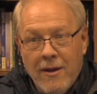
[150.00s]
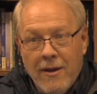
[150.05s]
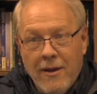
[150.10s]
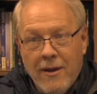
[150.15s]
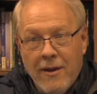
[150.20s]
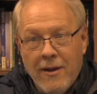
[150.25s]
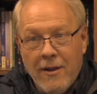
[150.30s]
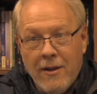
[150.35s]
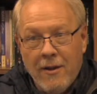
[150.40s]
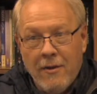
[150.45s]

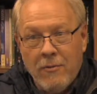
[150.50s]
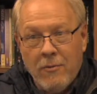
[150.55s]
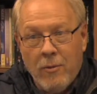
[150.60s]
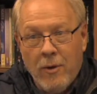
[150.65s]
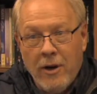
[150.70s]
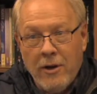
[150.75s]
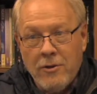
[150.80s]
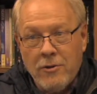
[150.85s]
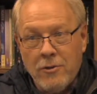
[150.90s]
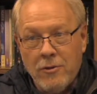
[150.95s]
he loved
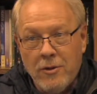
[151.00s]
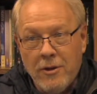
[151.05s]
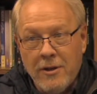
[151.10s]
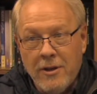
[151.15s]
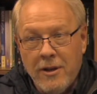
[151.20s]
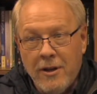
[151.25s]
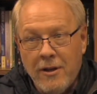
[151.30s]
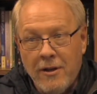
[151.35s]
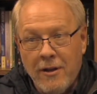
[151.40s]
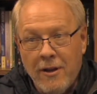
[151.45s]
Rachel. He
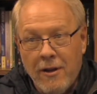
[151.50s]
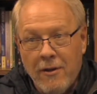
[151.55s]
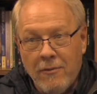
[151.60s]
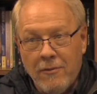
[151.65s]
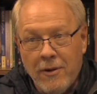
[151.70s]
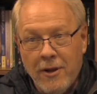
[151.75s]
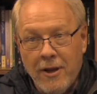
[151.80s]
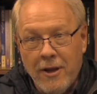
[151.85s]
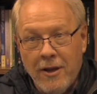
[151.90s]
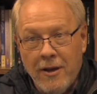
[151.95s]
didn't love
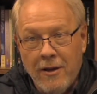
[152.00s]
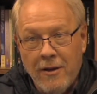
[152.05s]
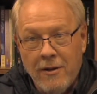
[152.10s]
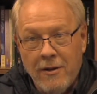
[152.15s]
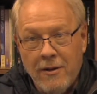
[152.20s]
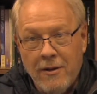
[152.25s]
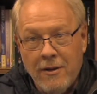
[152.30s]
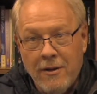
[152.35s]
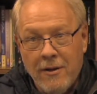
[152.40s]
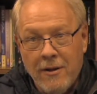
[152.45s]
Leah.
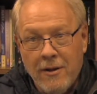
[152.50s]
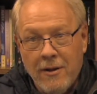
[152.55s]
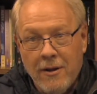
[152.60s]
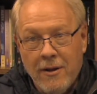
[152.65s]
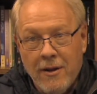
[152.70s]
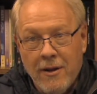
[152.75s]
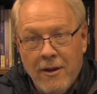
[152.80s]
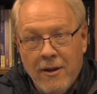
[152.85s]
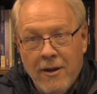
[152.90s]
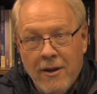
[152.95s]

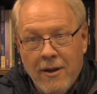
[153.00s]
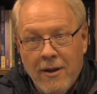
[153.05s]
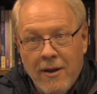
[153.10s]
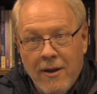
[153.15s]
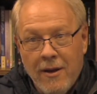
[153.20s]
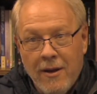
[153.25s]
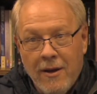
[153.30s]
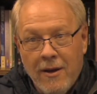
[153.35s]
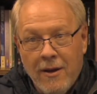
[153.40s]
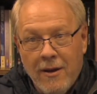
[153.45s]

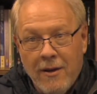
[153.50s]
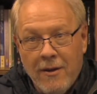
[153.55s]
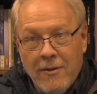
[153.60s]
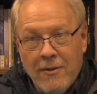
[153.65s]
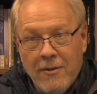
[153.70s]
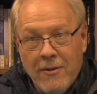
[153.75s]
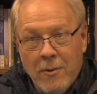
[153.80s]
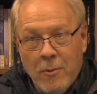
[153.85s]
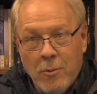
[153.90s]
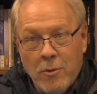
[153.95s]

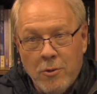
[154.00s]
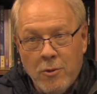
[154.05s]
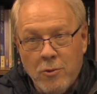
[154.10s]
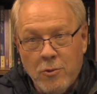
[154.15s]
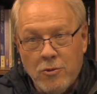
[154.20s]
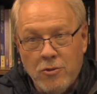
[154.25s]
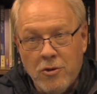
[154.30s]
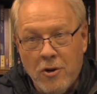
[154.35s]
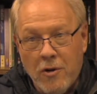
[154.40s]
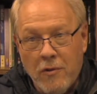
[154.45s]
There were two
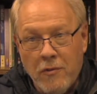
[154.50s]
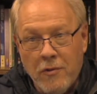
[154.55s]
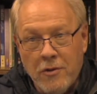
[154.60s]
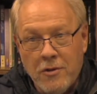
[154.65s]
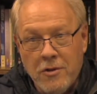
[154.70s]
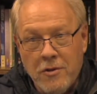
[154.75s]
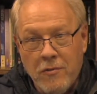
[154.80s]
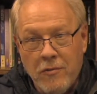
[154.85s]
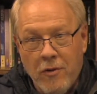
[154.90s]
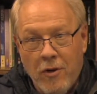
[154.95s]
servants
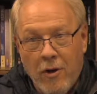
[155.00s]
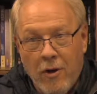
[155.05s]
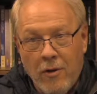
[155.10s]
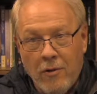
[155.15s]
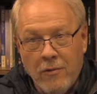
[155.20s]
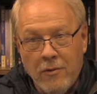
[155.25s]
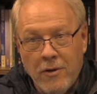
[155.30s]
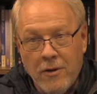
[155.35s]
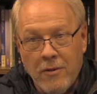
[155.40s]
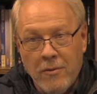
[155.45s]

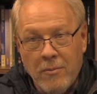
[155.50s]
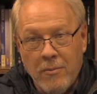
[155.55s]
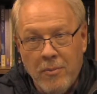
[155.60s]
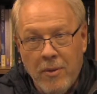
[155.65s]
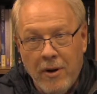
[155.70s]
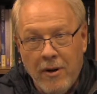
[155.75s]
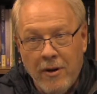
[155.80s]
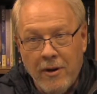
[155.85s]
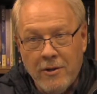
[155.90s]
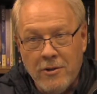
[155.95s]
involved in
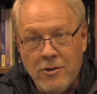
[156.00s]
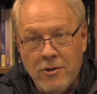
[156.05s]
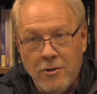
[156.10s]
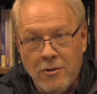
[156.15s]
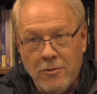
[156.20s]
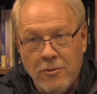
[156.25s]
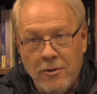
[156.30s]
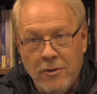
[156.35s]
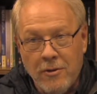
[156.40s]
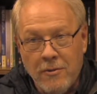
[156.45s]
bearing
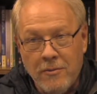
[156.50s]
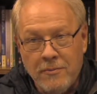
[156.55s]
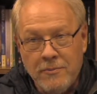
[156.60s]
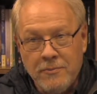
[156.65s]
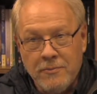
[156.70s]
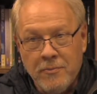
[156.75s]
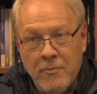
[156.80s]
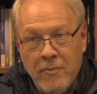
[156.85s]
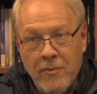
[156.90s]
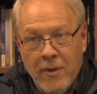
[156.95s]
children.
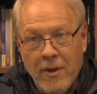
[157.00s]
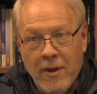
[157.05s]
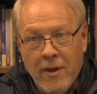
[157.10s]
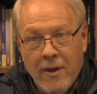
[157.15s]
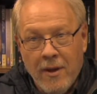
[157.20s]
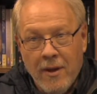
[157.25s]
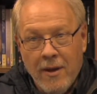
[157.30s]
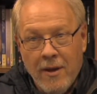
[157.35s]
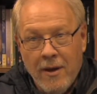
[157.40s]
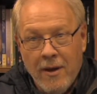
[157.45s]

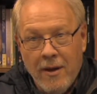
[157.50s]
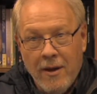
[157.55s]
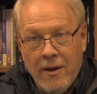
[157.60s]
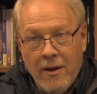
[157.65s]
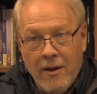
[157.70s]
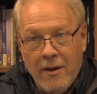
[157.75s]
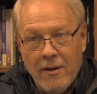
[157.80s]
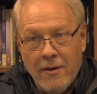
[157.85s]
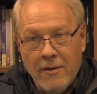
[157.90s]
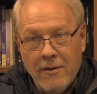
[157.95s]

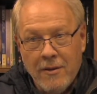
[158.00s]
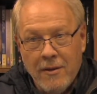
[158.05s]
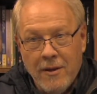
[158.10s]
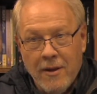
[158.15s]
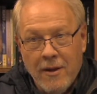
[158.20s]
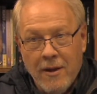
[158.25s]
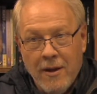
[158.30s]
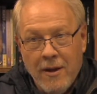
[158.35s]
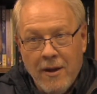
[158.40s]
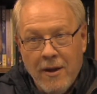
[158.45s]

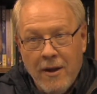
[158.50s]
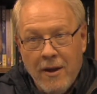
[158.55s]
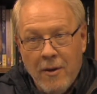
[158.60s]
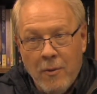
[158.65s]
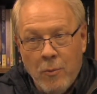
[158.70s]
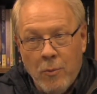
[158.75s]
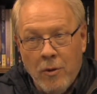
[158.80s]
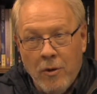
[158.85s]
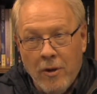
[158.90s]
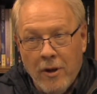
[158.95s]
It
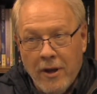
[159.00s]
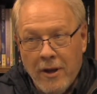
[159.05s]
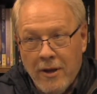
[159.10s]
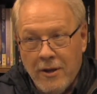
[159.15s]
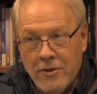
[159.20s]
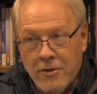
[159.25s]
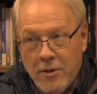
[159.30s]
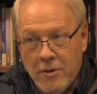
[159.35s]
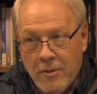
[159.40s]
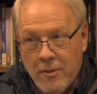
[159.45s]
really
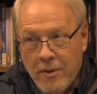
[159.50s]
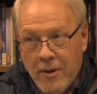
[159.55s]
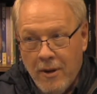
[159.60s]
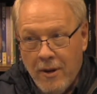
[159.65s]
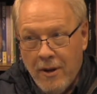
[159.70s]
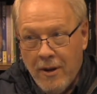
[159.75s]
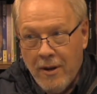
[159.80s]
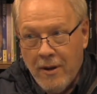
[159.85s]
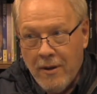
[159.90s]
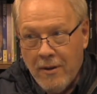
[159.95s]
is
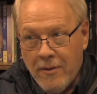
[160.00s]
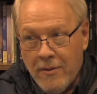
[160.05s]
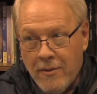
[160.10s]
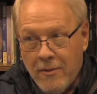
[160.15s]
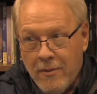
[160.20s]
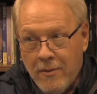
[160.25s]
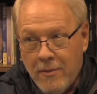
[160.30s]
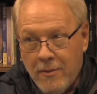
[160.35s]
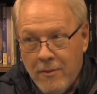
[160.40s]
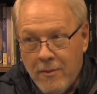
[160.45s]
a
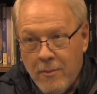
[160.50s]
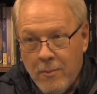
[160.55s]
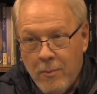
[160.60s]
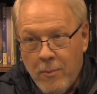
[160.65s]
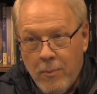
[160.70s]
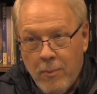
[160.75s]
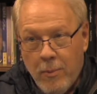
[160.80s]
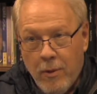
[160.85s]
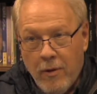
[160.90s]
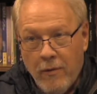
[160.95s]

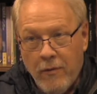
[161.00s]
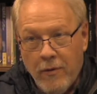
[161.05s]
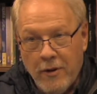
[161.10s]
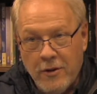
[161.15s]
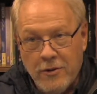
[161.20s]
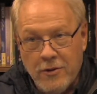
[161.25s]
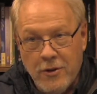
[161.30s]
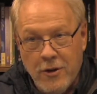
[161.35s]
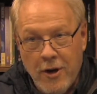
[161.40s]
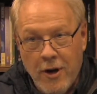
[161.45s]
perfect
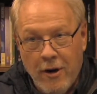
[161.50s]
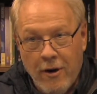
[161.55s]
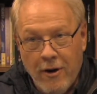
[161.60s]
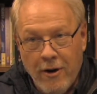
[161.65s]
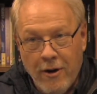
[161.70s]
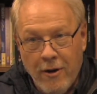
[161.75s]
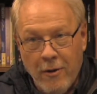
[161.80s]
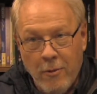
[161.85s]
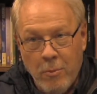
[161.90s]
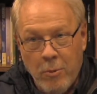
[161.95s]

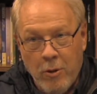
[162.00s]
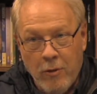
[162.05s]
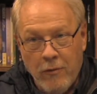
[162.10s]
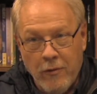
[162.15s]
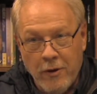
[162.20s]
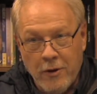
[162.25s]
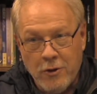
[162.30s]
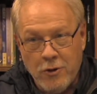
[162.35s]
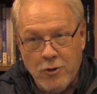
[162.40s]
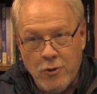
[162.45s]
scenario,
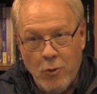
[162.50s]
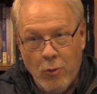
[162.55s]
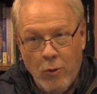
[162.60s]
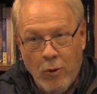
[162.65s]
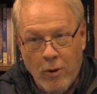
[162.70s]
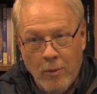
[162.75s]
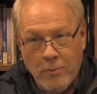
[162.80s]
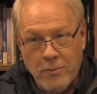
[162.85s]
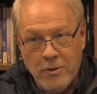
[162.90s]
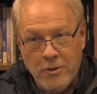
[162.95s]
perfect
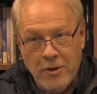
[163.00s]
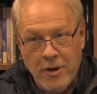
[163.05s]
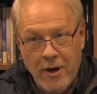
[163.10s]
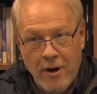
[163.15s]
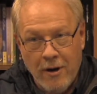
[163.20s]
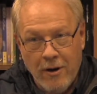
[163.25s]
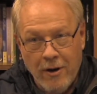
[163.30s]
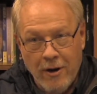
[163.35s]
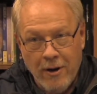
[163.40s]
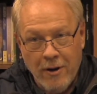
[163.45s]
storm
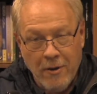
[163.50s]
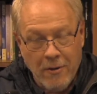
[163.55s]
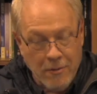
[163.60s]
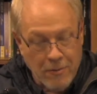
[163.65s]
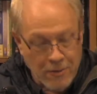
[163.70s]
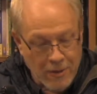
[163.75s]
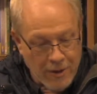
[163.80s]
scenario.